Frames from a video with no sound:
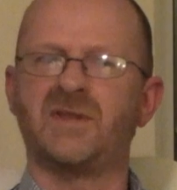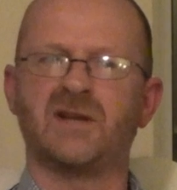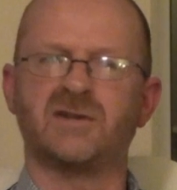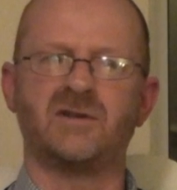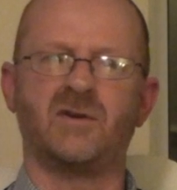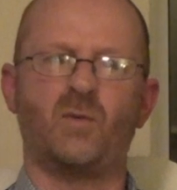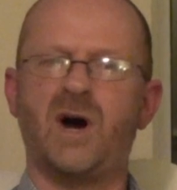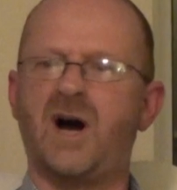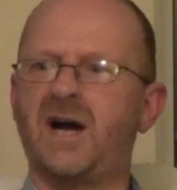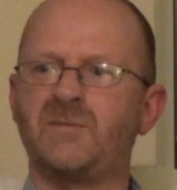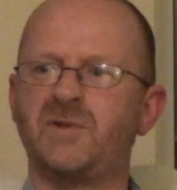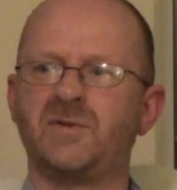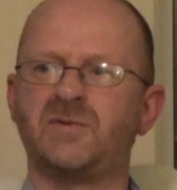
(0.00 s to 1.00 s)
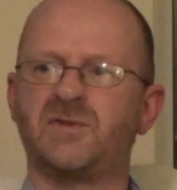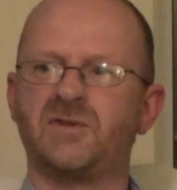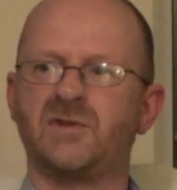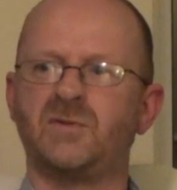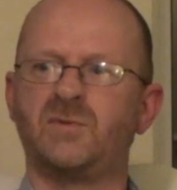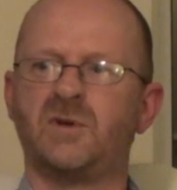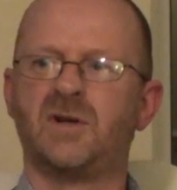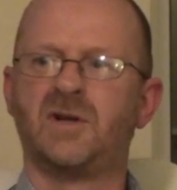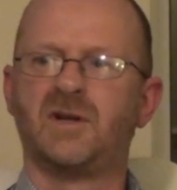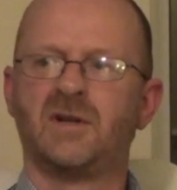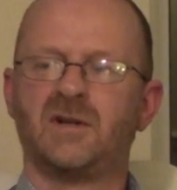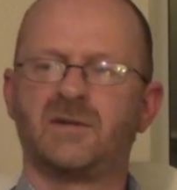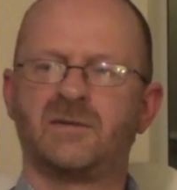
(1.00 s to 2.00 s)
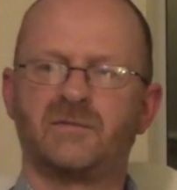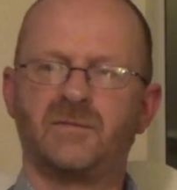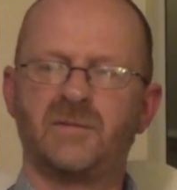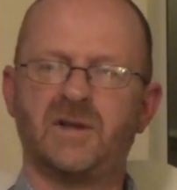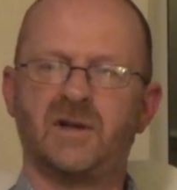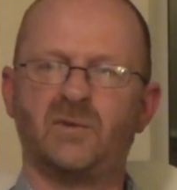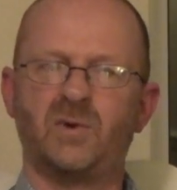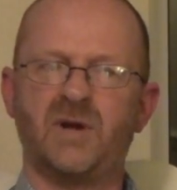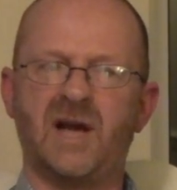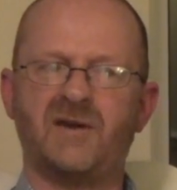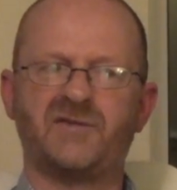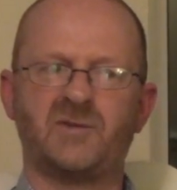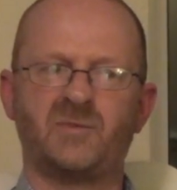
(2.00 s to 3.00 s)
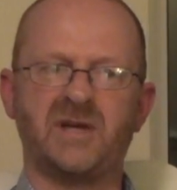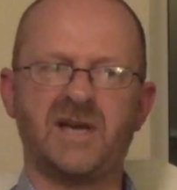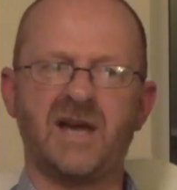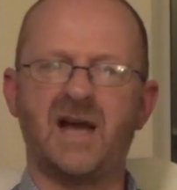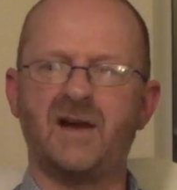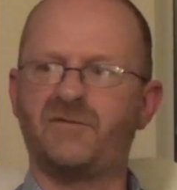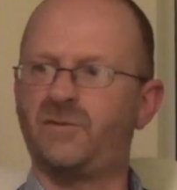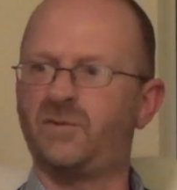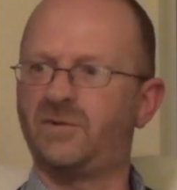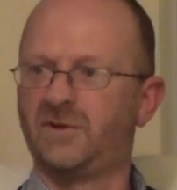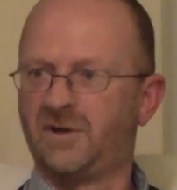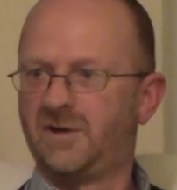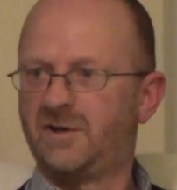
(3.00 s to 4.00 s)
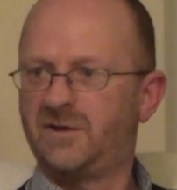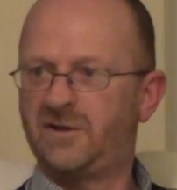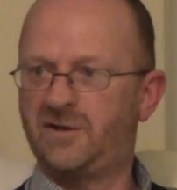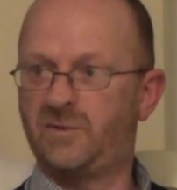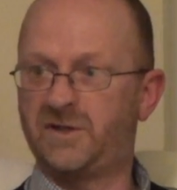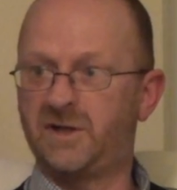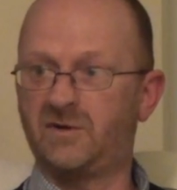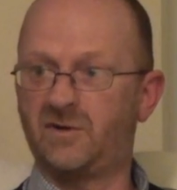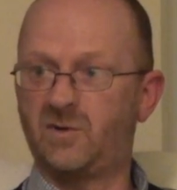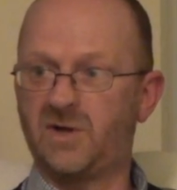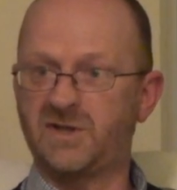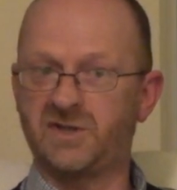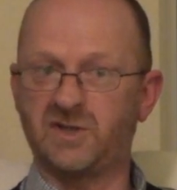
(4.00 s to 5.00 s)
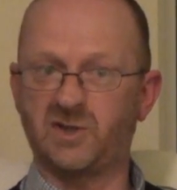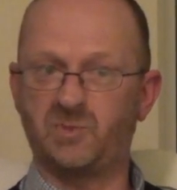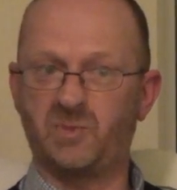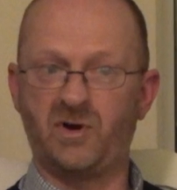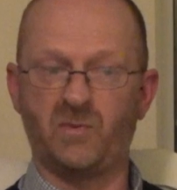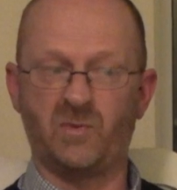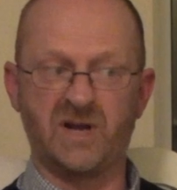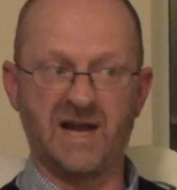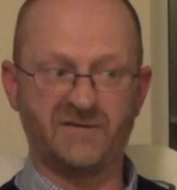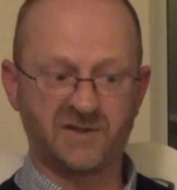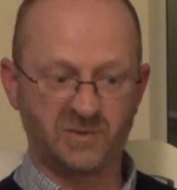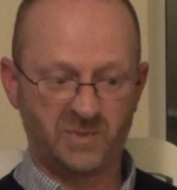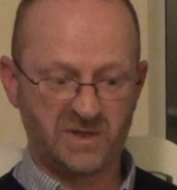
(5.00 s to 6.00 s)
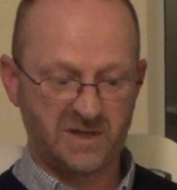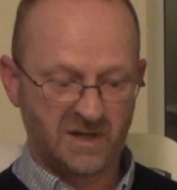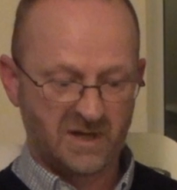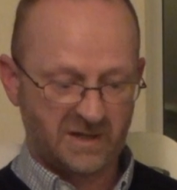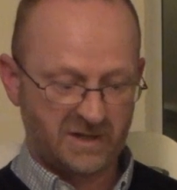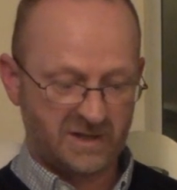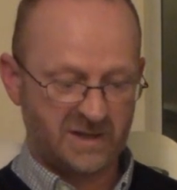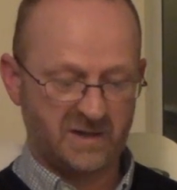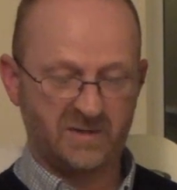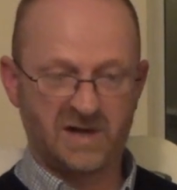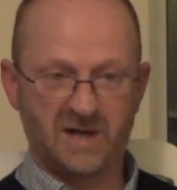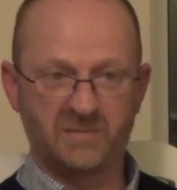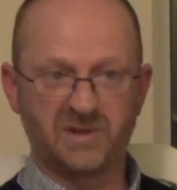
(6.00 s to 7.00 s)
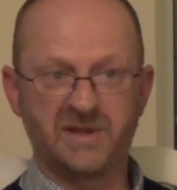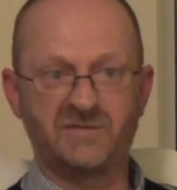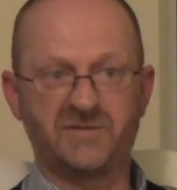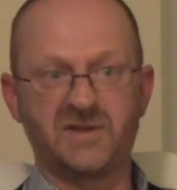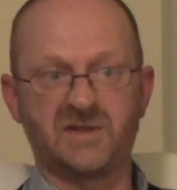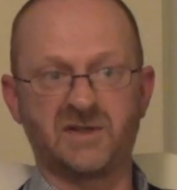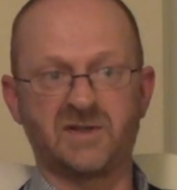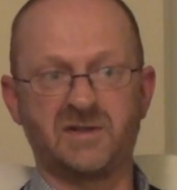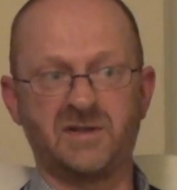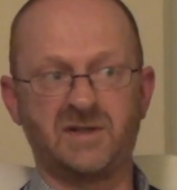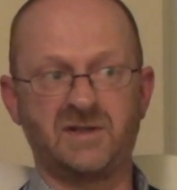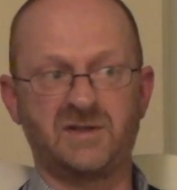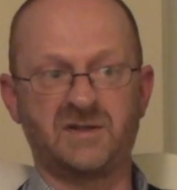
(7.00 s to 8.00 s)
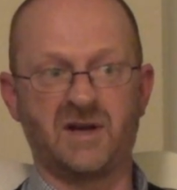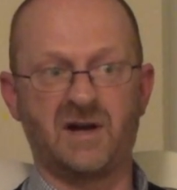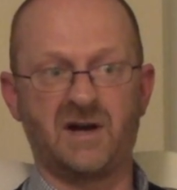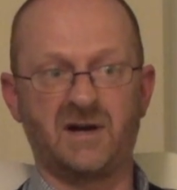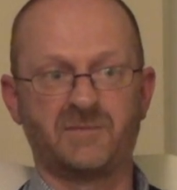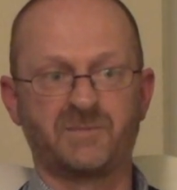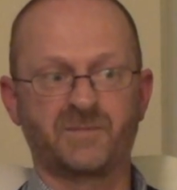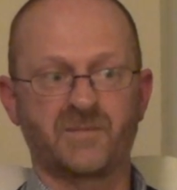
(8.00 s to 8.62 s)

That's not what I'm used to. You know, we have to be careful that we don't quench the spirit. We have to be, you know, I believe these are